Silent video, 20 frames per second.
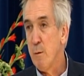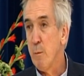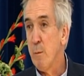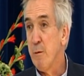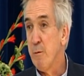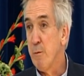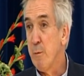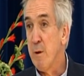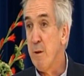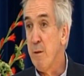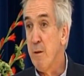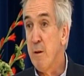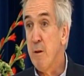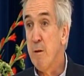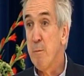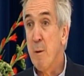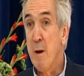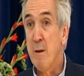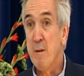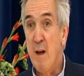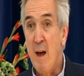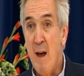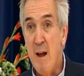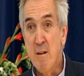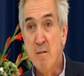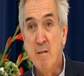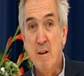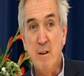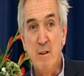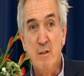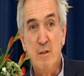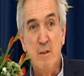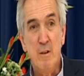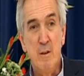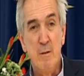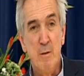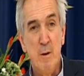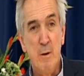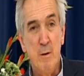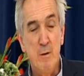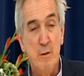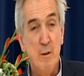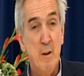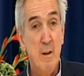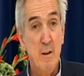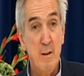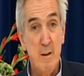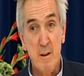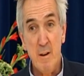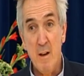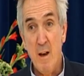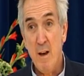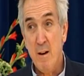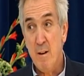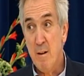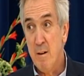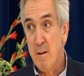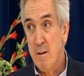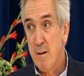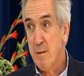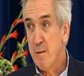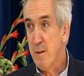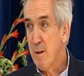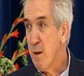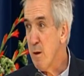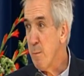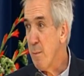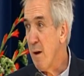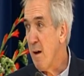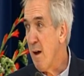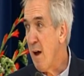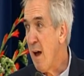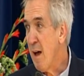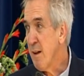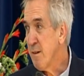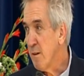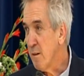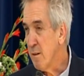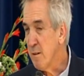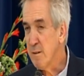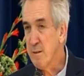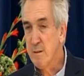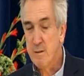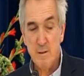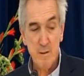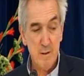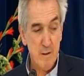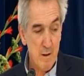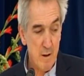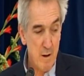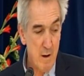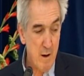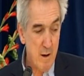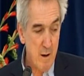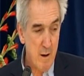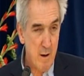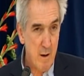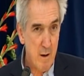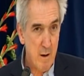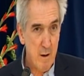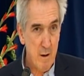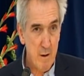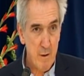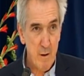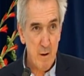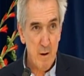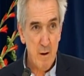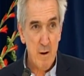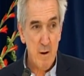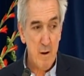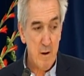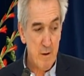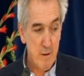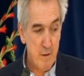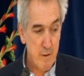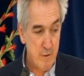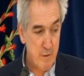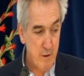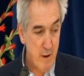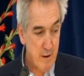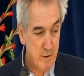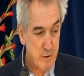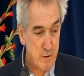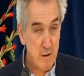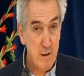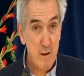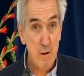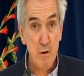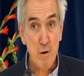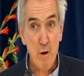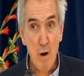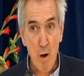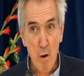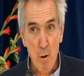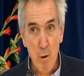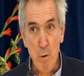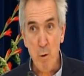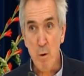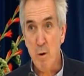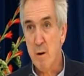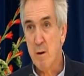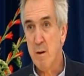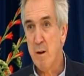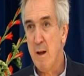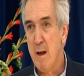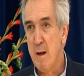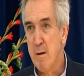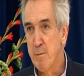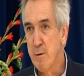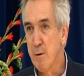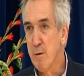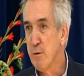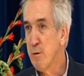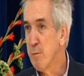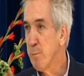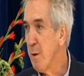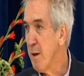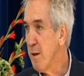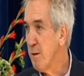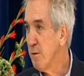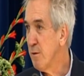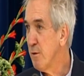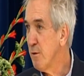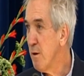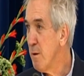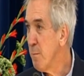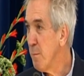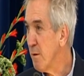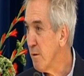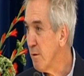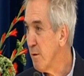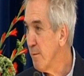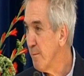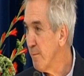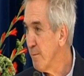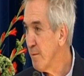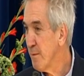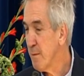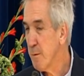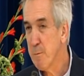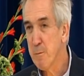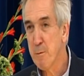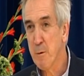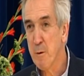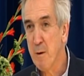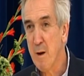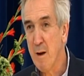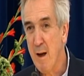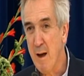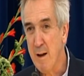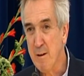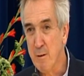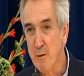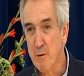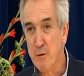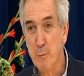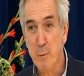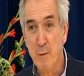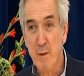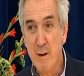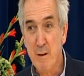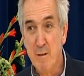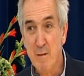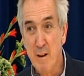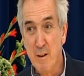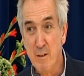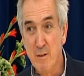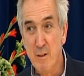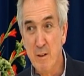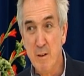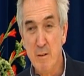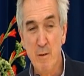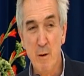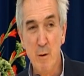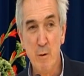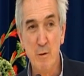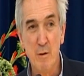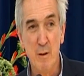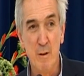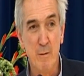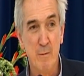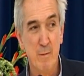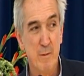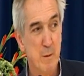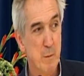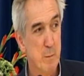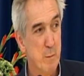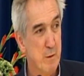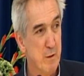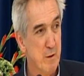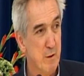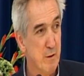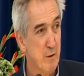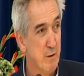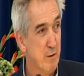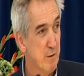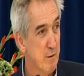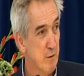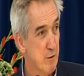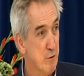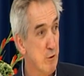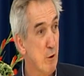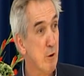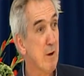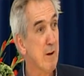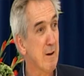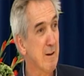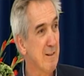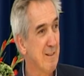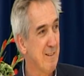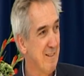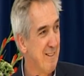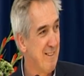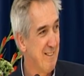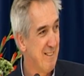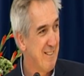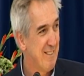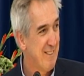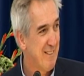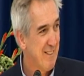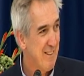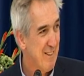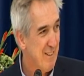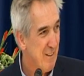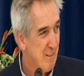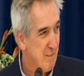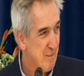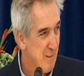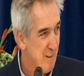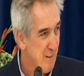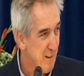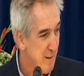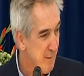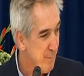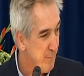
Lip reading: If we think about anorexia nervosa, and again thinking about adults, there's actually no evidence-based treatment for adults with anorexia nervosa, which is shocking, really.